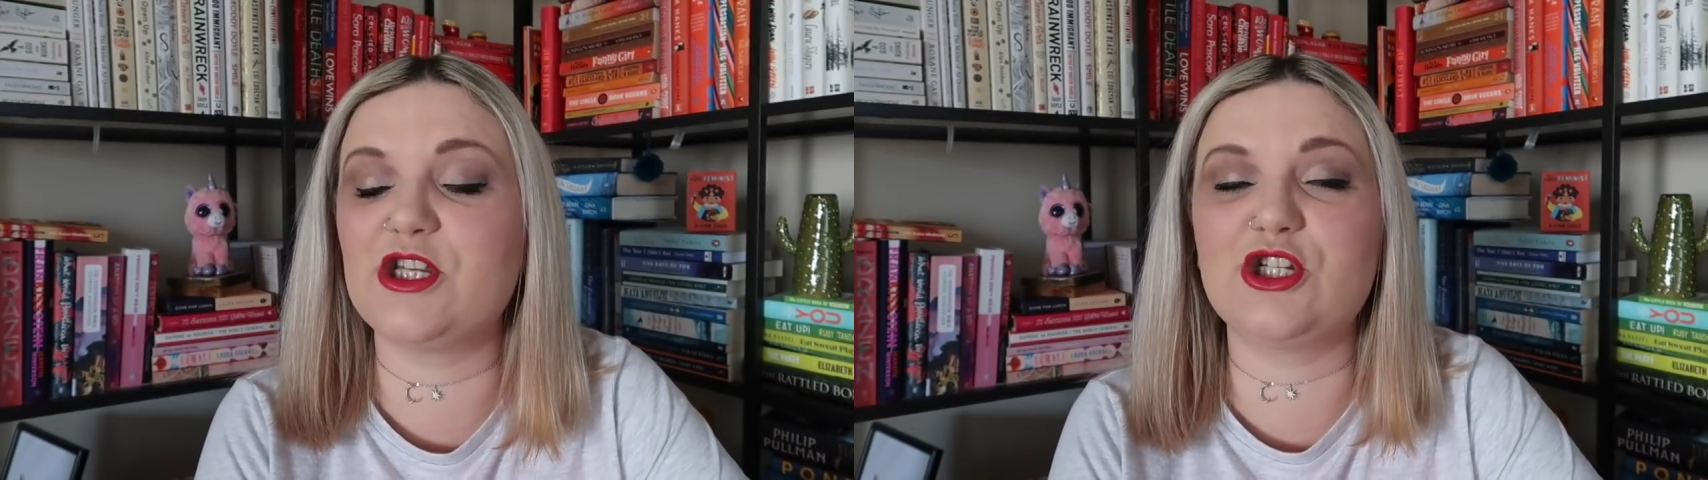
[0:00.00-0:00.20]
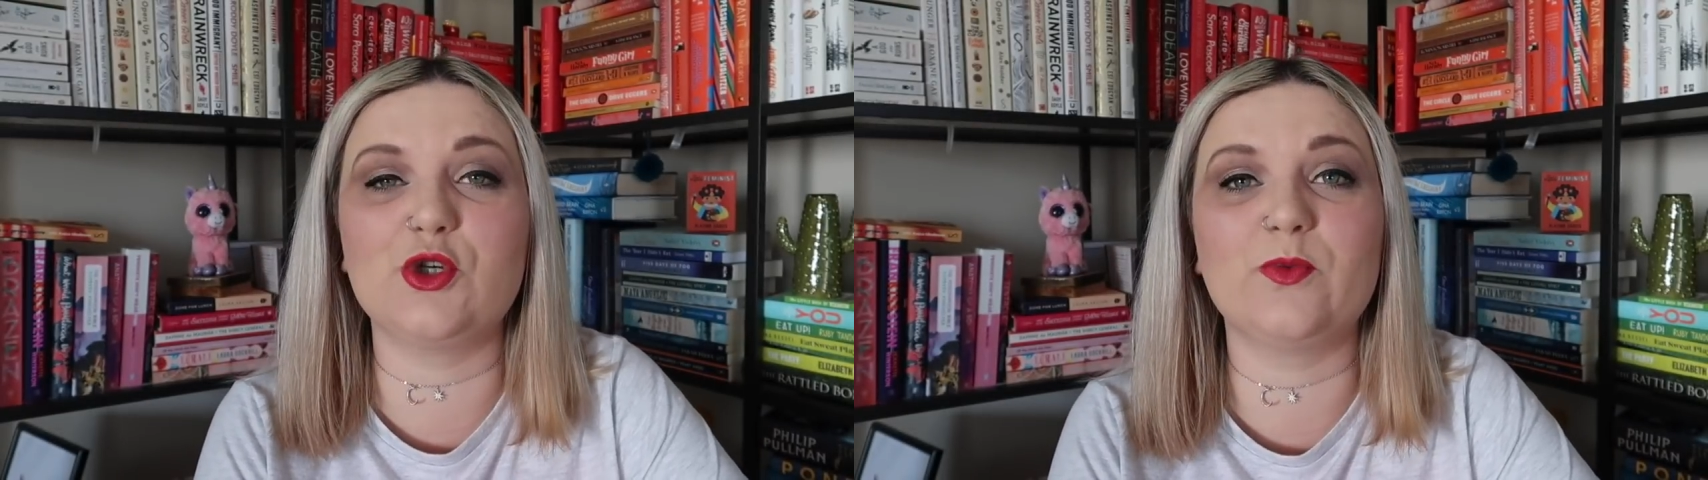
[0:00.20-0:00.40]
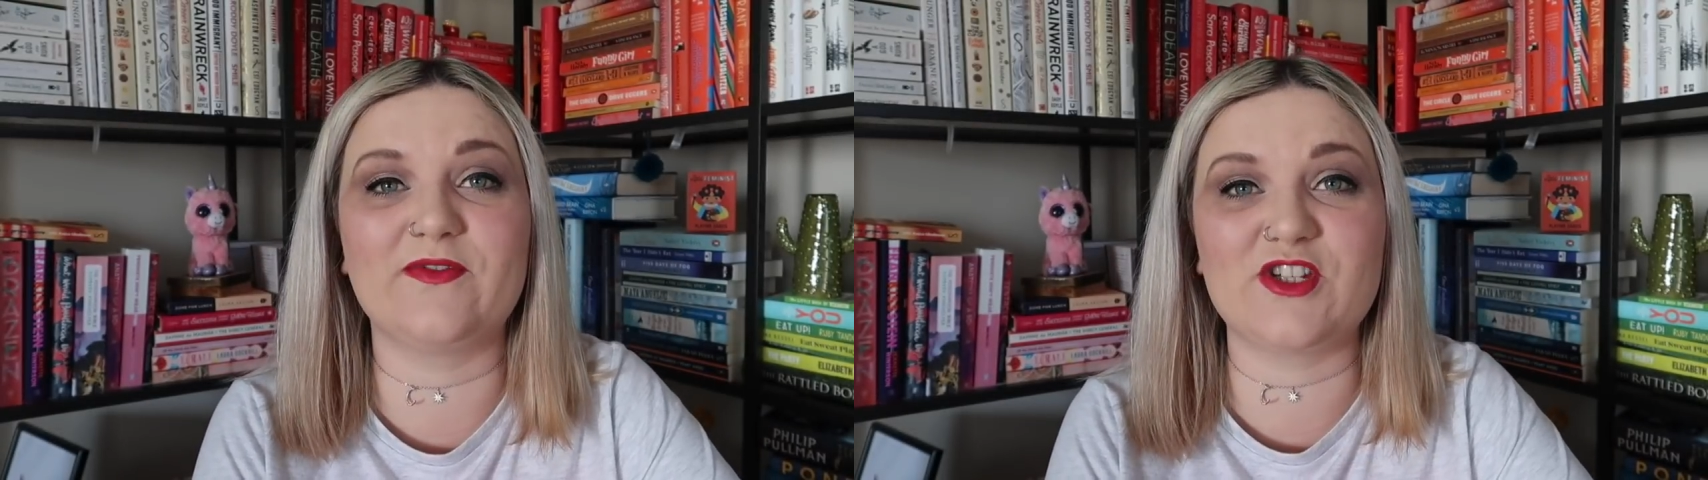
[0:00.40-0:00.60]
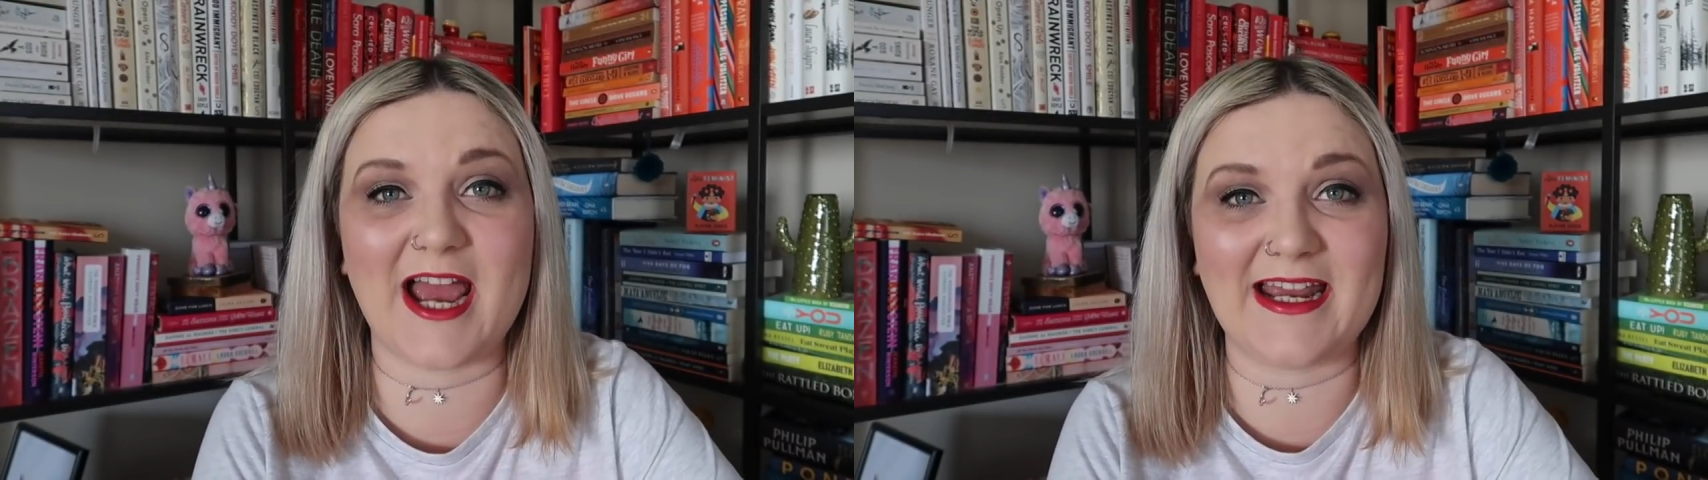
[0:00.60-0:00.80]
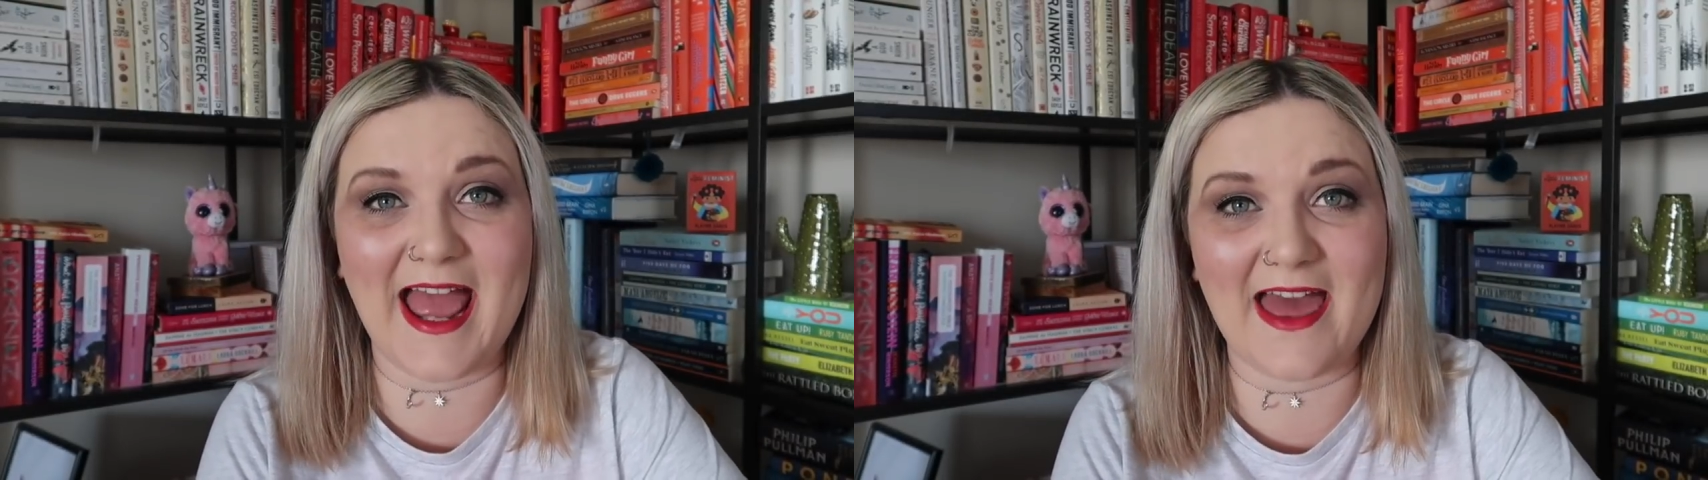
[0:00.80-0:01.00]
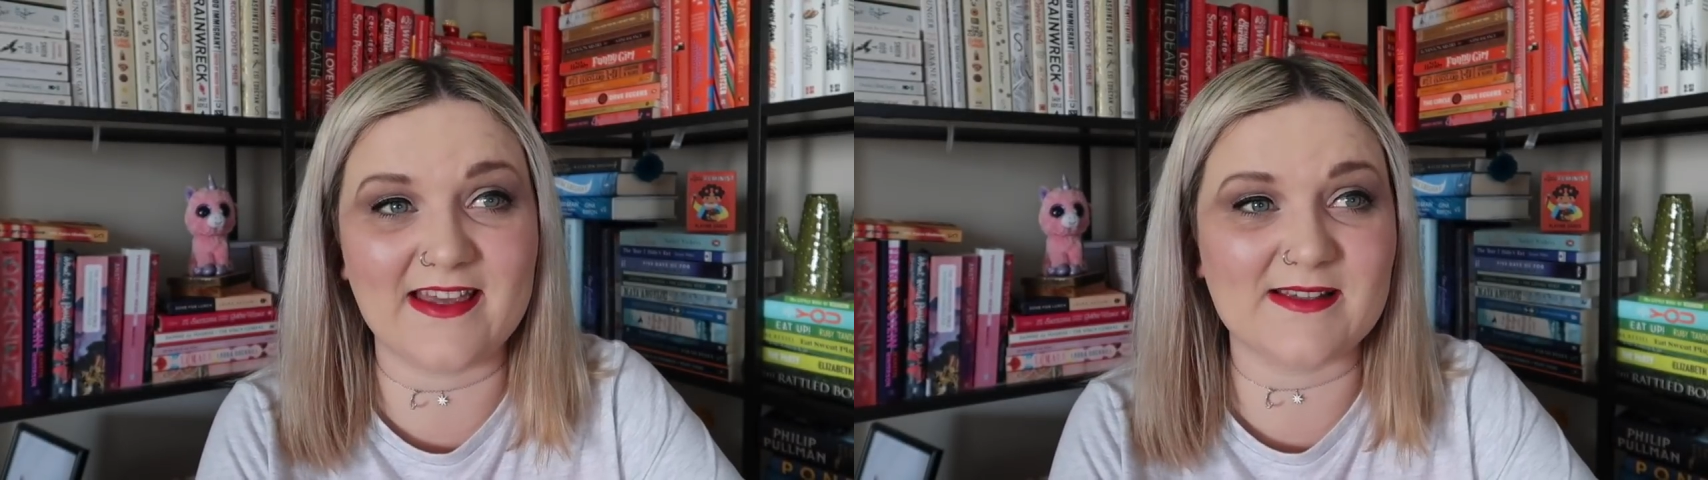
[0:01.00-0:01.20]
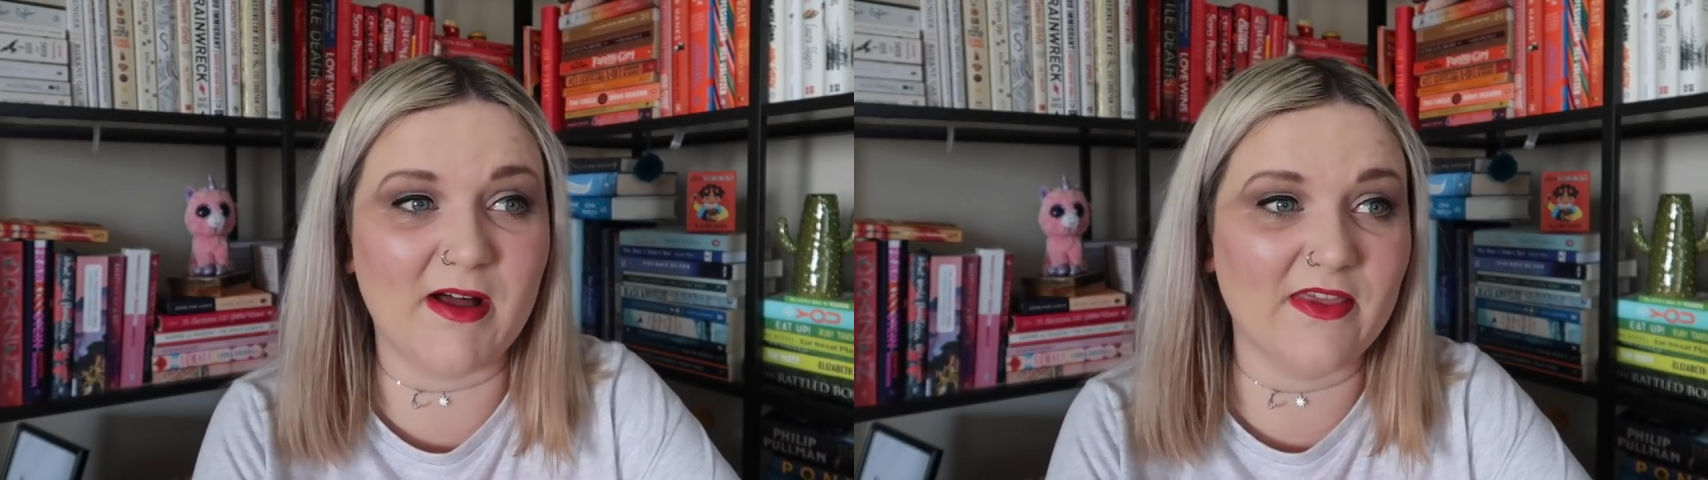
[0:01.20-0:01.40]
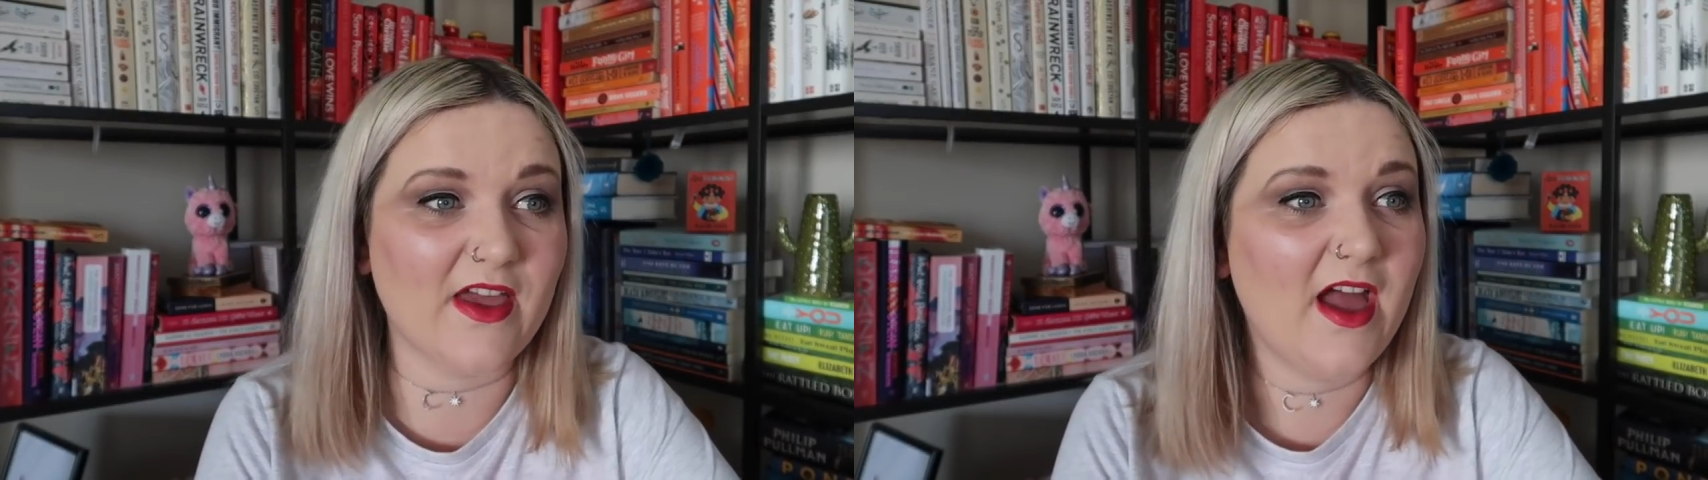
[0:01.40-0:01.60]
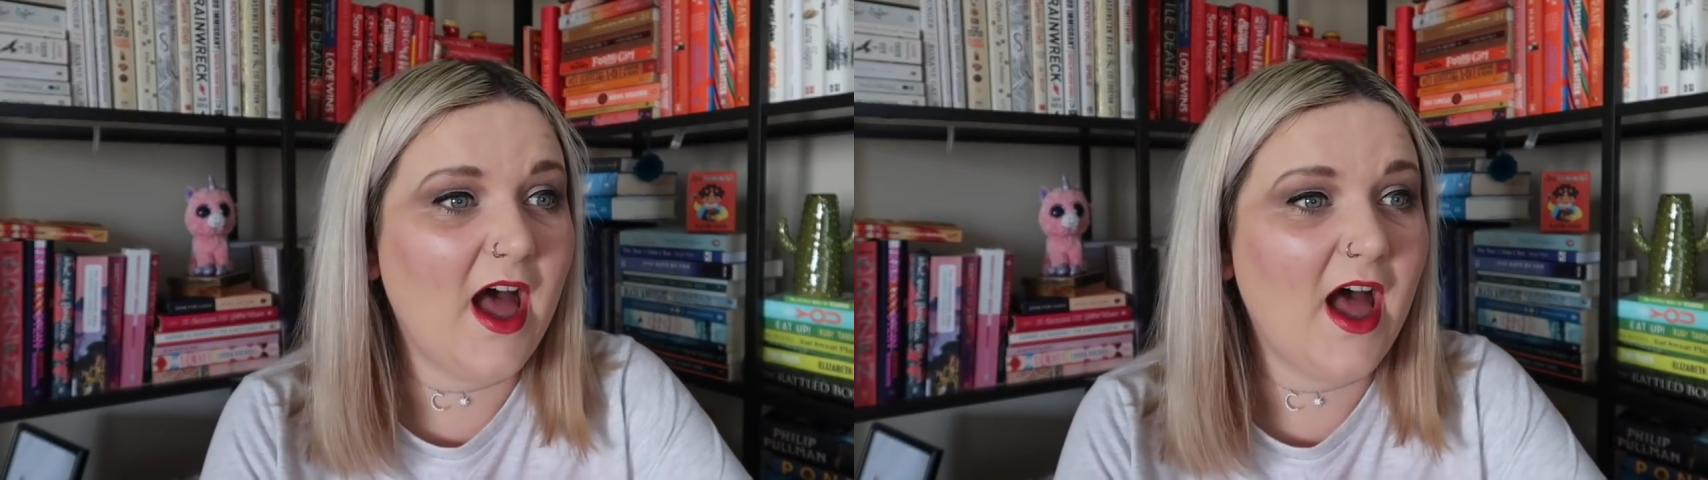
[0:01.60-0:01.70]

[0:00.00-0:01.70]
to do with Jane Eyre this month,